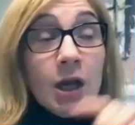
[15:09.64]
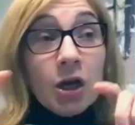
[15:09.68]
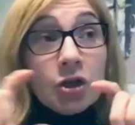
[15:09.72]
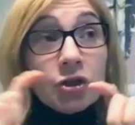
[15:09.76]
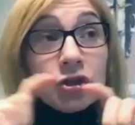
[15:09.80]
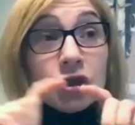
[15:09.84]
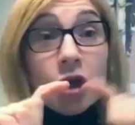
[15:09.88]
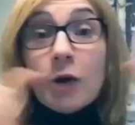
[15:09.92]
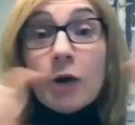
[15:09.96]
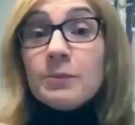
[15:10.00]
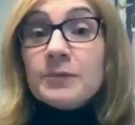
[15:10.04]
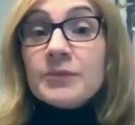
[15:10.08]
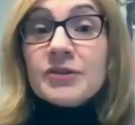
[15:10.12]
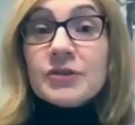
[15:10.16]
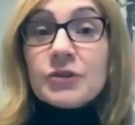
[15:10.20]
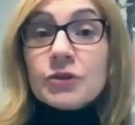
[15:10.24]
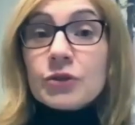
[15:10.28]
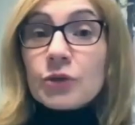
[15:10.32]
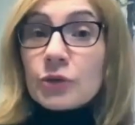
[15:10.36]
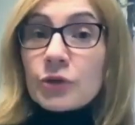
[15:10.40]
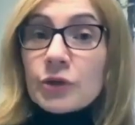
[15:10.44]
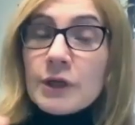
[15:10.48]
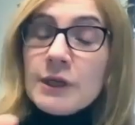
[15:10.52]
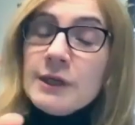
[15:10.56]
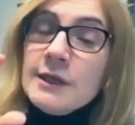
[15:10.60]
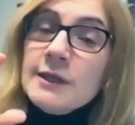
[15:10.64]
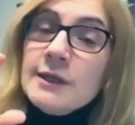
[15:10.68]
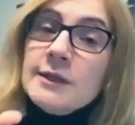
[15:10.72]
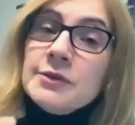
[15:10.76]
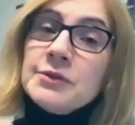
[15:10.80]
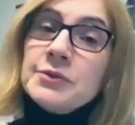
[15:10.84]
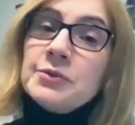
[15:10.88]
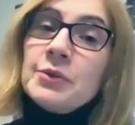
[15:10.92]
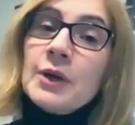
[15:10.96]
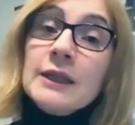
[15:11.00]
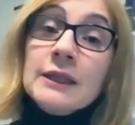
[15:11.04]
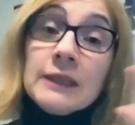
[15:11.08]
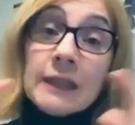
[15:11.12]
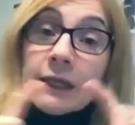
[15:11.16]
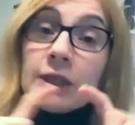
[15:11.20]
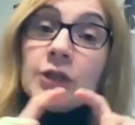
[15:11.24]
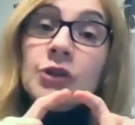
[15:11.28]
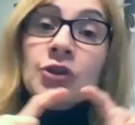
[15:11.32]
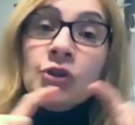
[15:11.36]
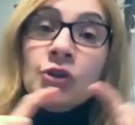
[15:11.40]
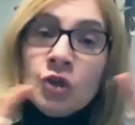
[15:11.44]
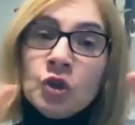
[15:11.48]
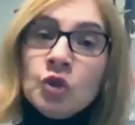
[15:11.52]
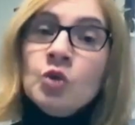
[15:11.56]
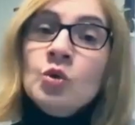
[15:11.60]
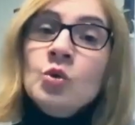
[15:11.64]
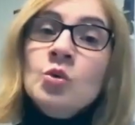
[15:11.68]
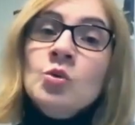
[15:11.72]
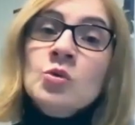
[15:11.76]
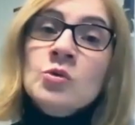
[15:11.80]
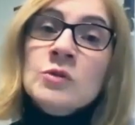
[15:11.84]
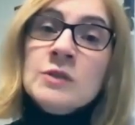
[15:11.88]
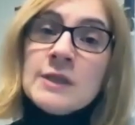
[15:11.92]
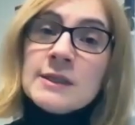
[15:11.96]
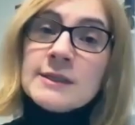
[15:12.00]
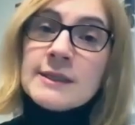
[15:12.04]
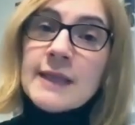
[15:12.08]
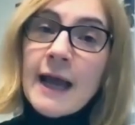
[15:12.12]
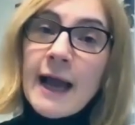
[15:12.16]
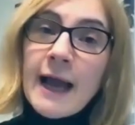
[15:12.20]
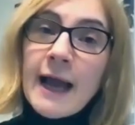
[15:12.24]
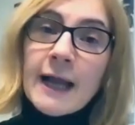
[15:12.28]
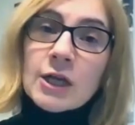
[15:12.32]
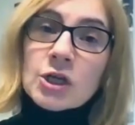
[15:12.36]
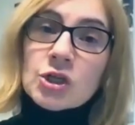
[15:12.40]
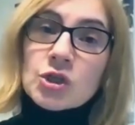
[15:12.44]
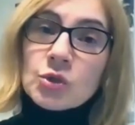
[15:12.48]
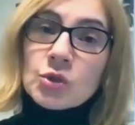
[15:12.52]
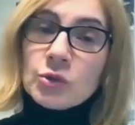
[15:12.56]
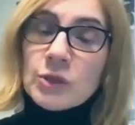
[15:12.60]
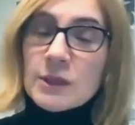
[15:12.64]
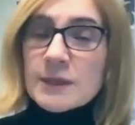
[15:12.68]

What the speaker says: top stories, right, like news is actually,